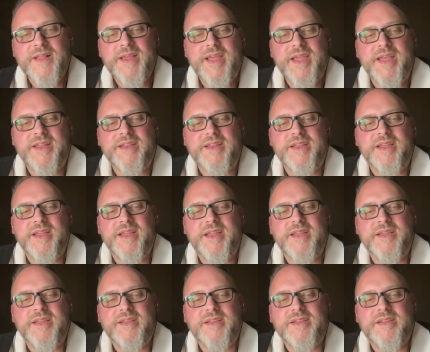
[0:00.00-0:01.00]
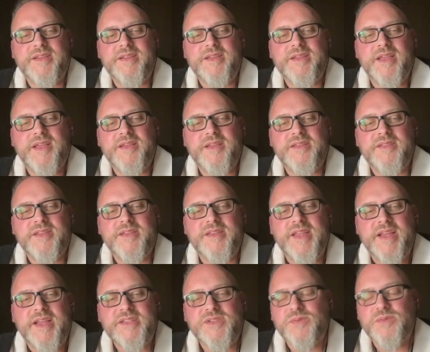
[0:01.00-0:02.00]
And the
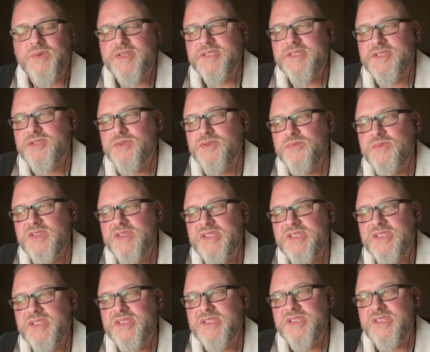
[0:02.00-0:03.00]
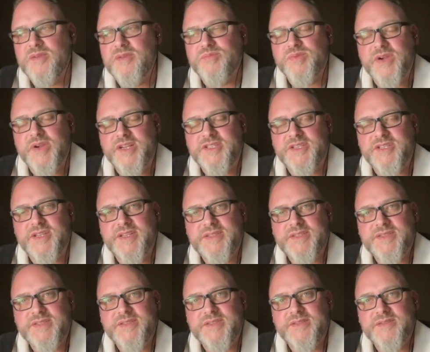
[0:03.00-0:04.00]
next was to release all
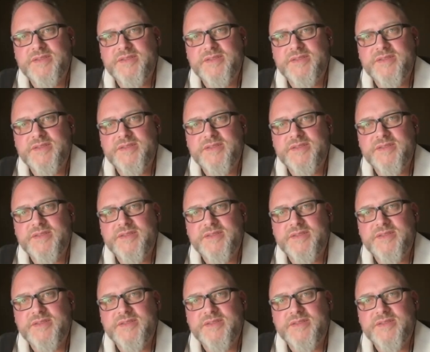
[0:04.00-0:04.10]
prejudice.